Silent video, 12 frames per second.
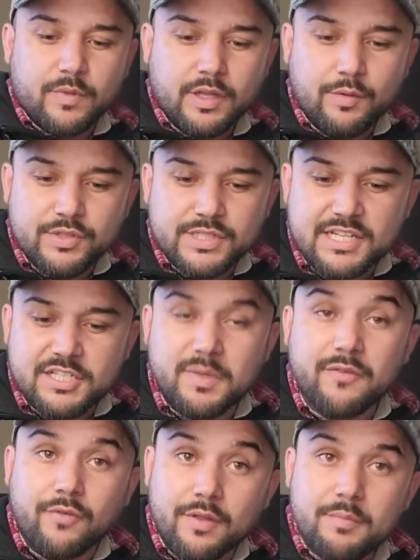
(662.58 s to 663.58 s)
He was testing
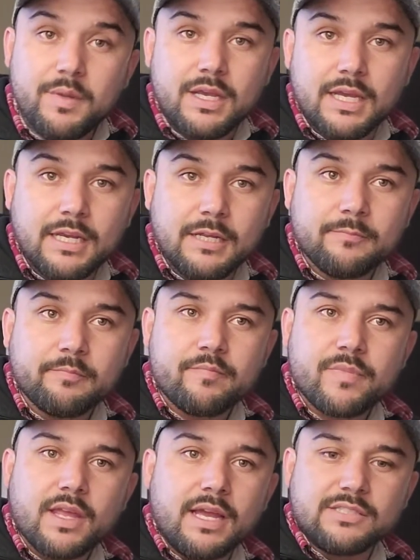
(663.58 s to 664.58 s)
me from the beginning.
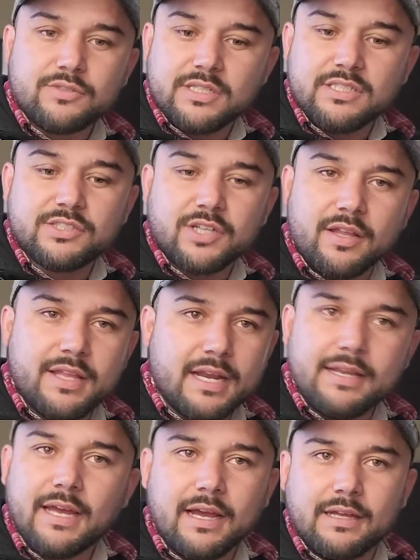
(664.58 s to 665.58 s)
As soon as he saw
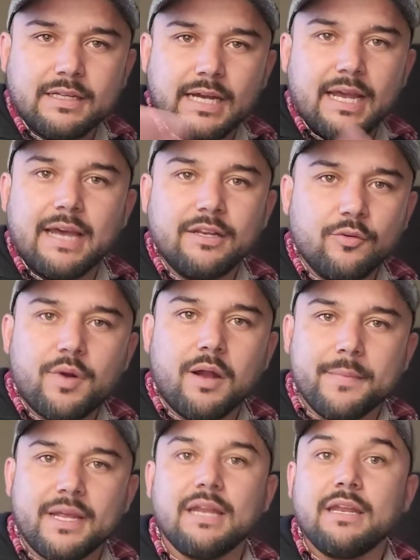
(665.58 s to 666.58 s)
that, yeah, I had no
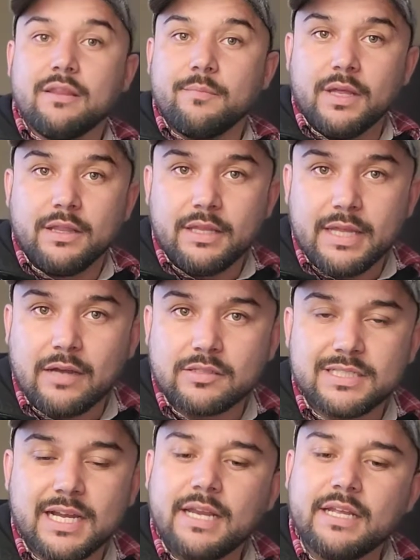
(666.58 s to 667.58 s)
problem again in the
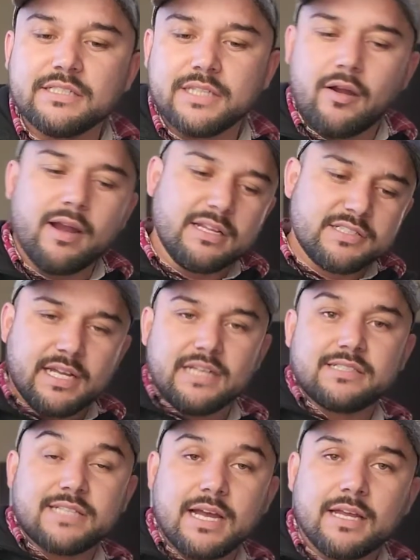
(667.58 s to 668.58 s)
outside, he said, all right, let's get
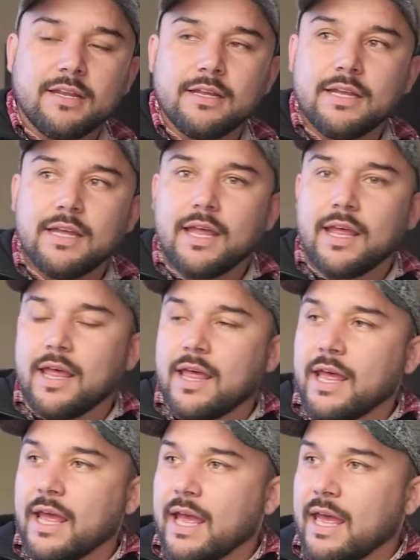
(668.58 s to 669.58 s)
inside.
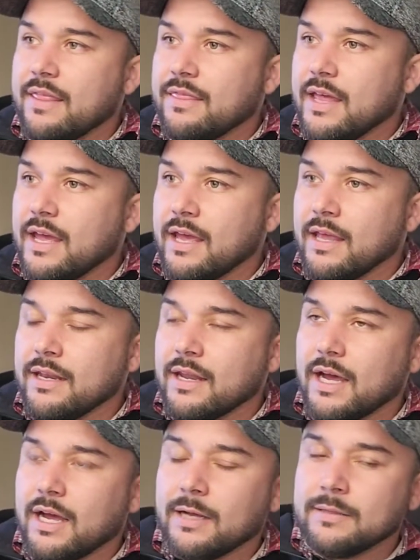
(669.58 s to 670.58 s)
And then
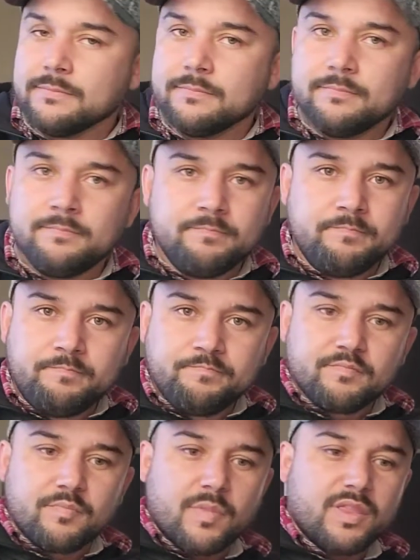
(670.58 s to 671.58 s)

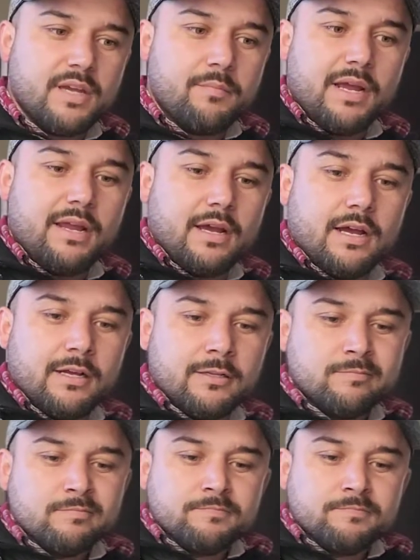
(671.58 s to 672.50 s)
did my